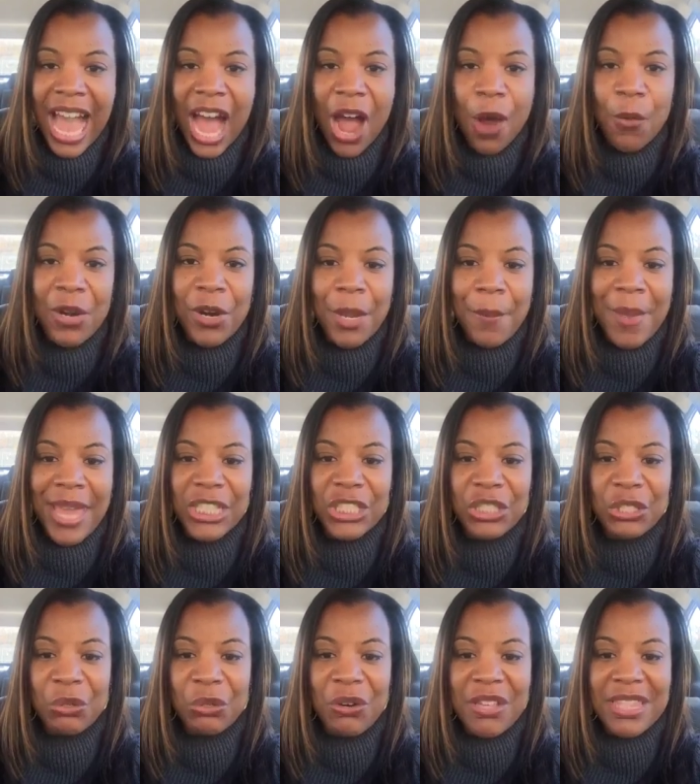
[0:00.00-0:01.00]
I want to make
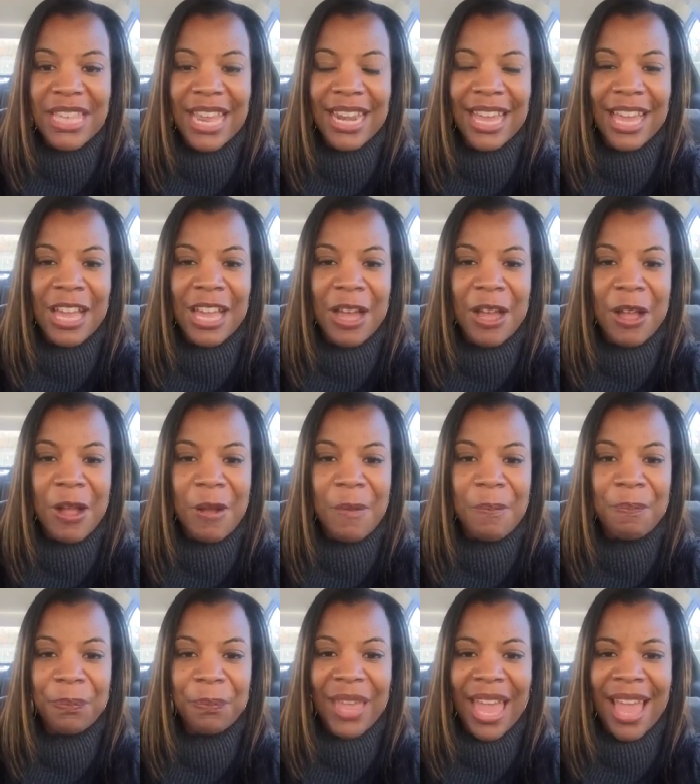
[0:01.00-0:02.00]
sure that I